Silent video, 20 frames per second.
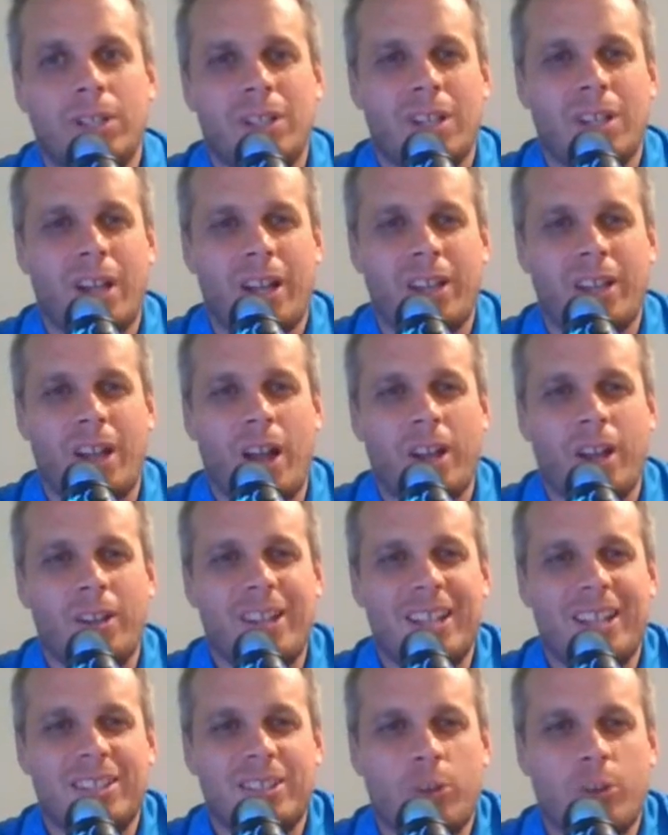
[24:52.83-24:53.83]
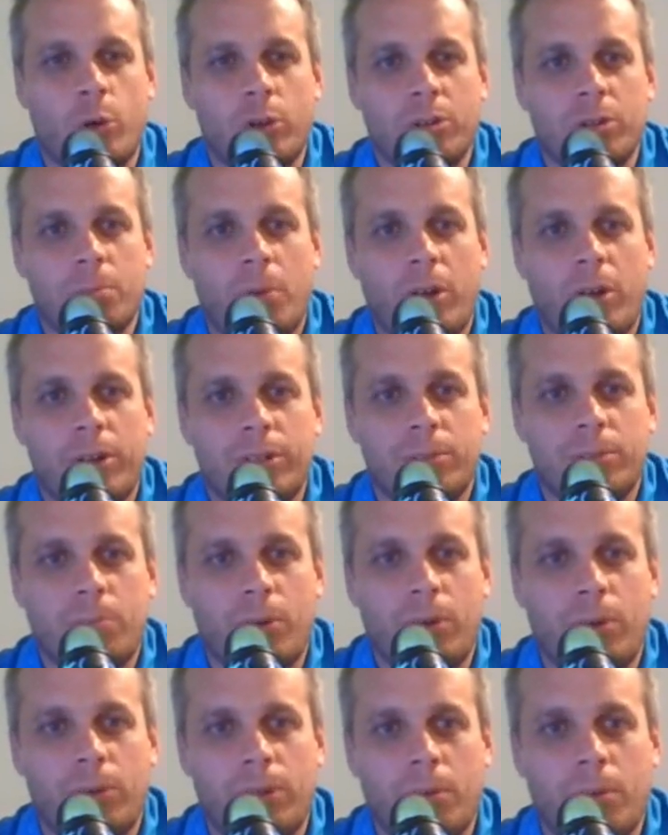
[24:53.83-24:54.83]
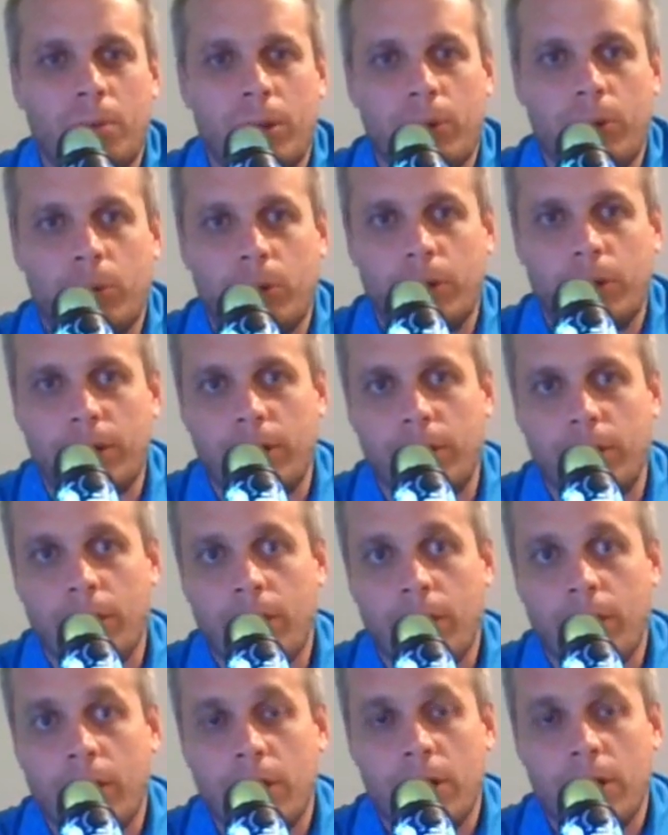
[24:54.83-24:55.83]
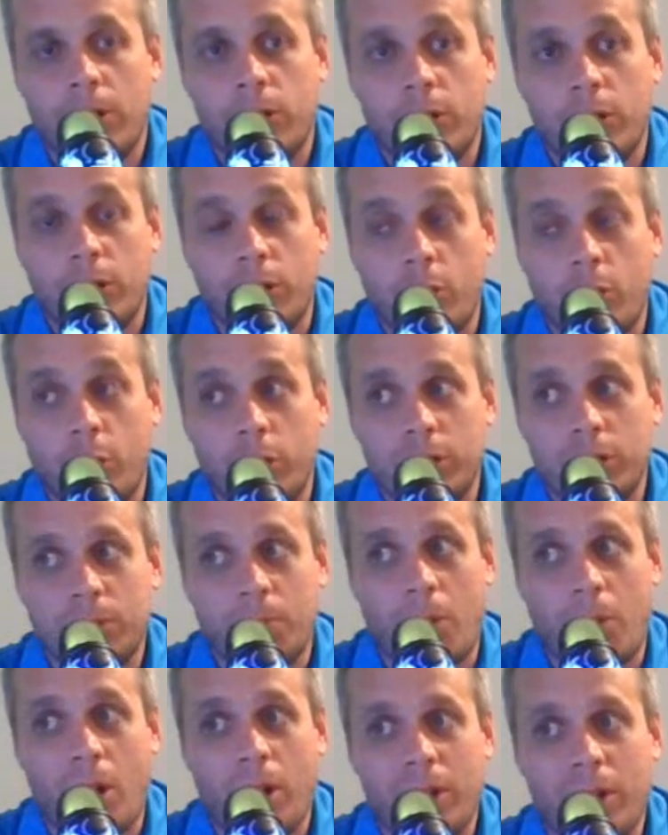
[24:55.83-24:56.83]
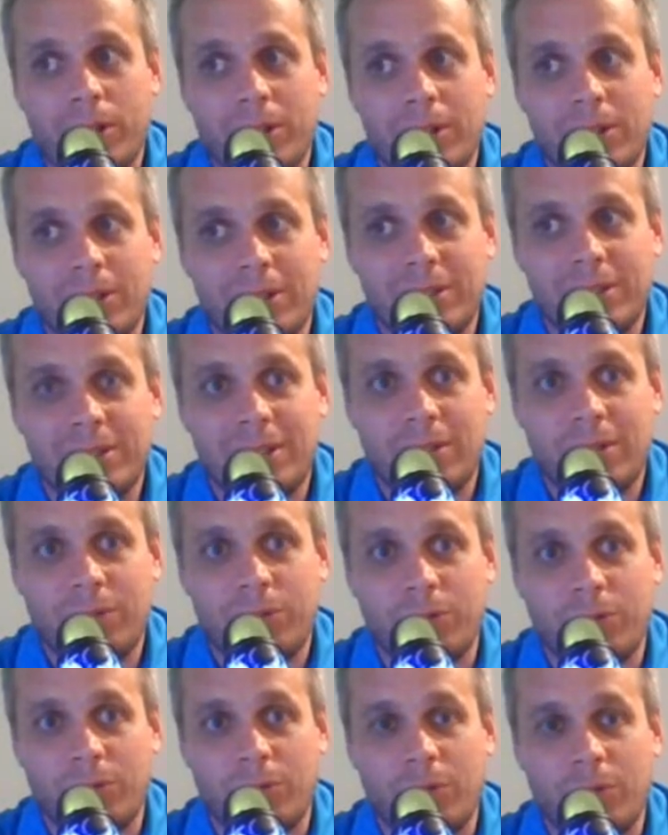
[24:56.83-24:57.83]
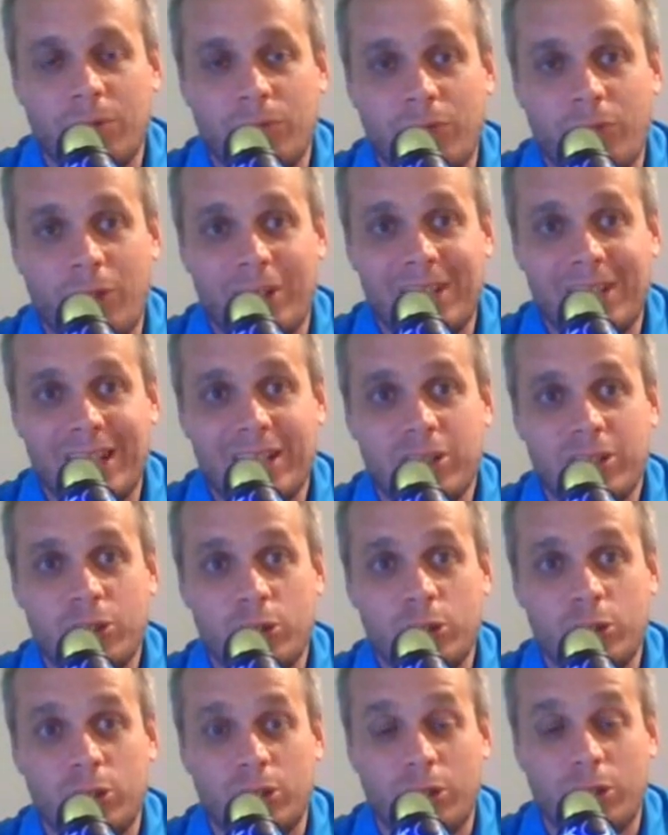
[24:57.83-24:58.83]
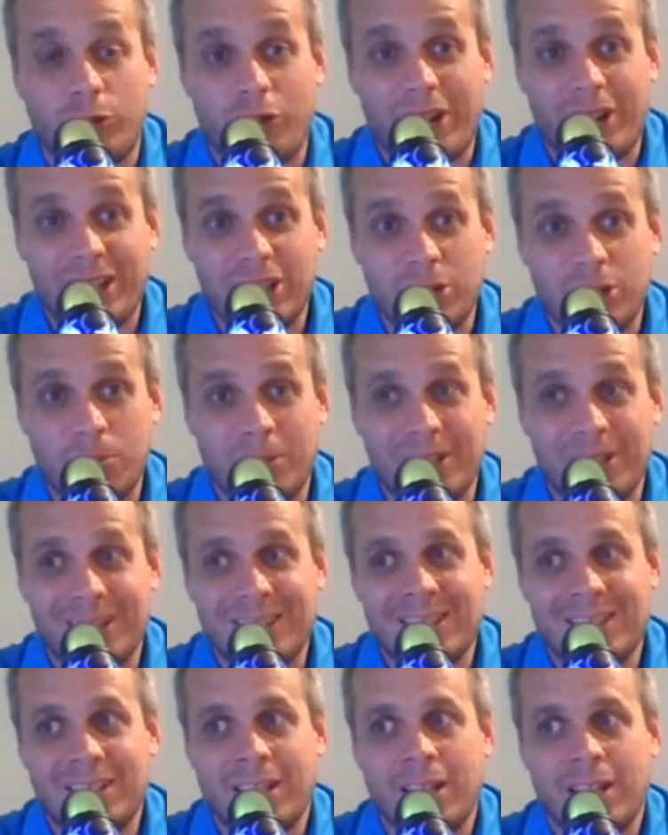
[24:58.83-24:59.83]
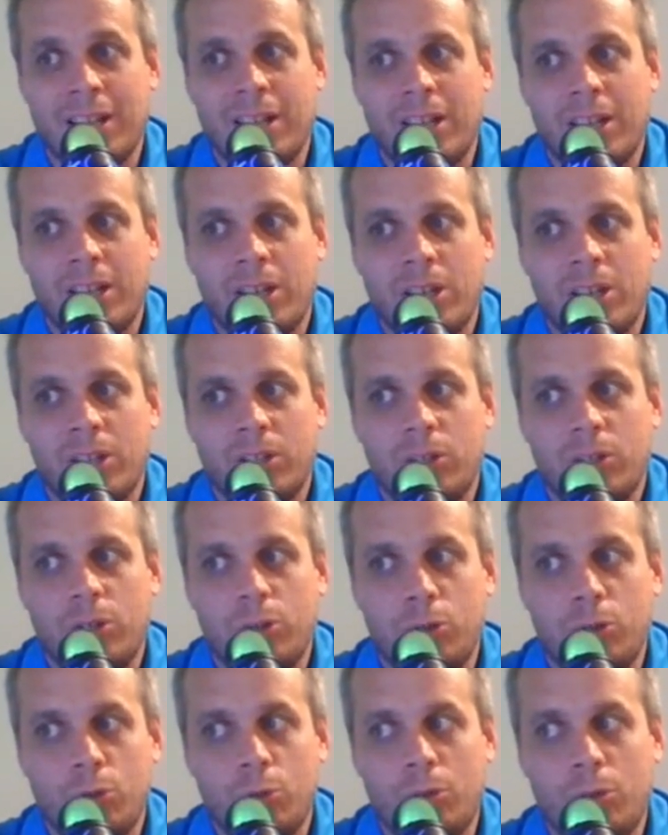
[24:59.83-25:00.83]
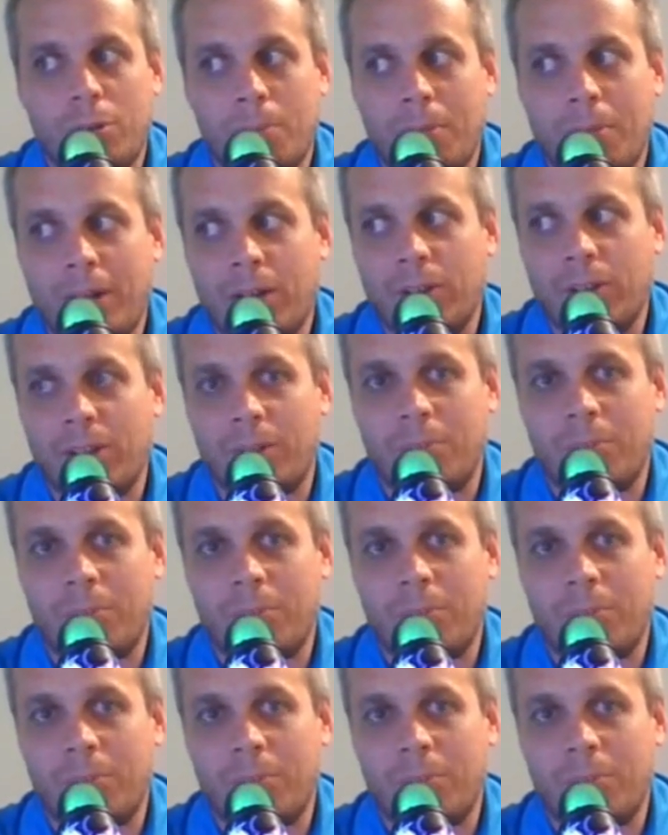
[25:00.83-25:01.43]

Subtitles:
I guess correspond is probably a better word here. You can correspond these different financial arrangements to compare them,